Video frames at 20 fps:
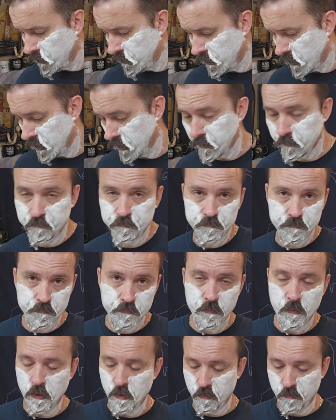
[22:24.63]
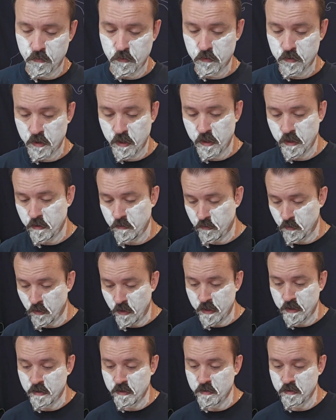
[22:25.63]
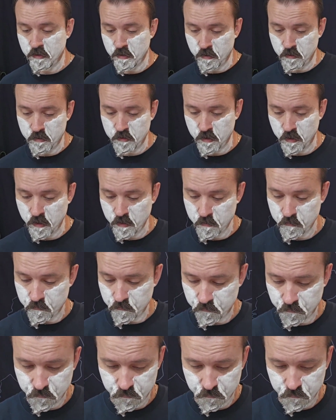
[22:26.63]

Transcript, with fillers: But, you know, if you see it, if you like this and you see it,